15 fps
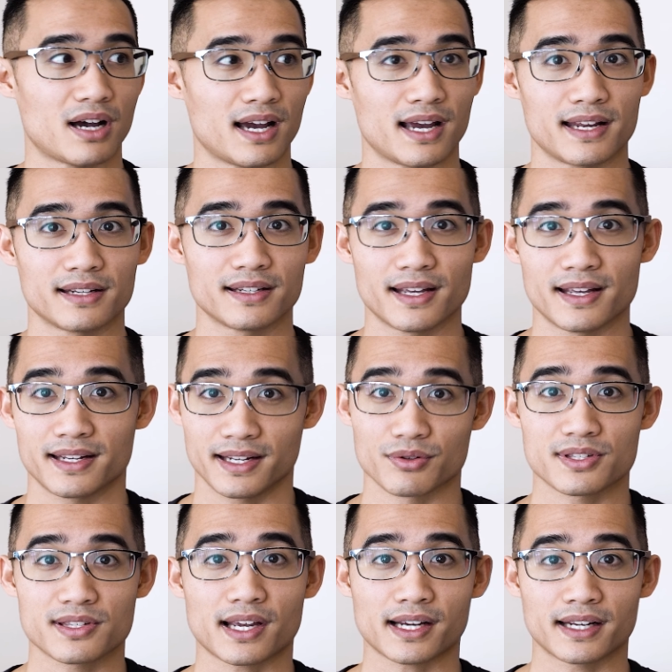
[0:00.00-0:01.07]
mine and it
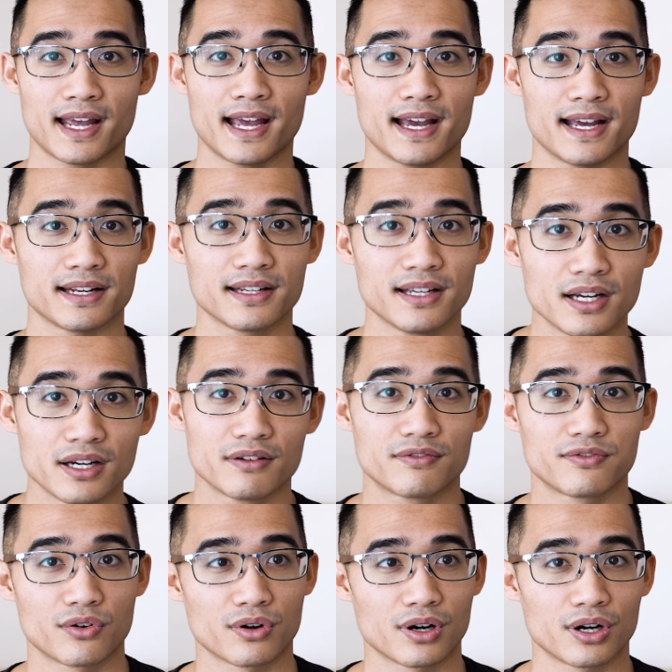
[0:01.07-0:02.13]
was secondhand
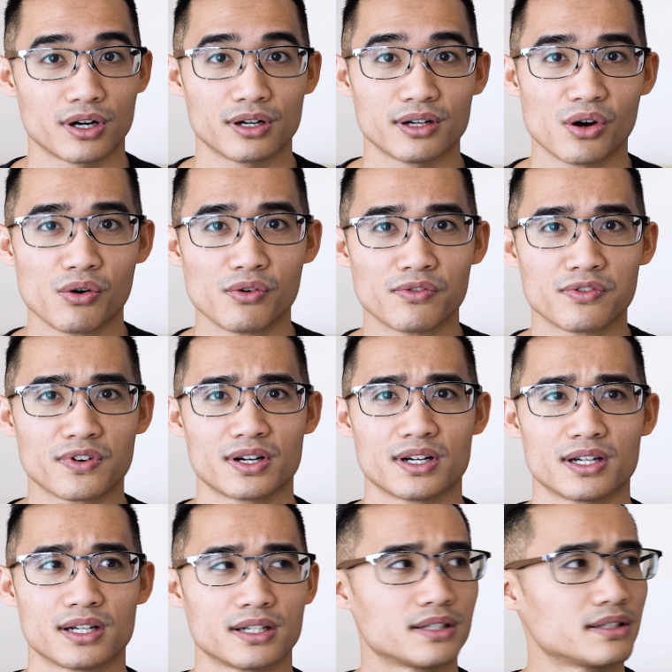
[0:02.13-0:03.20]
for
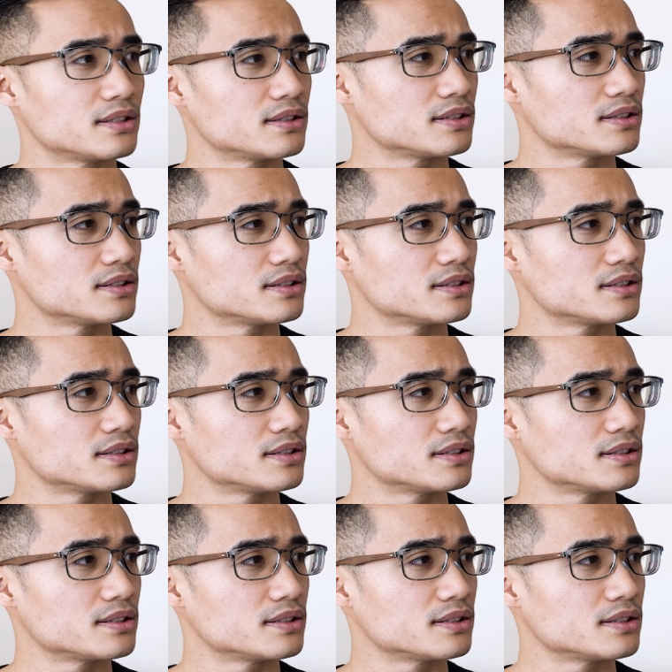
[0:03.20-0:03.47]
over,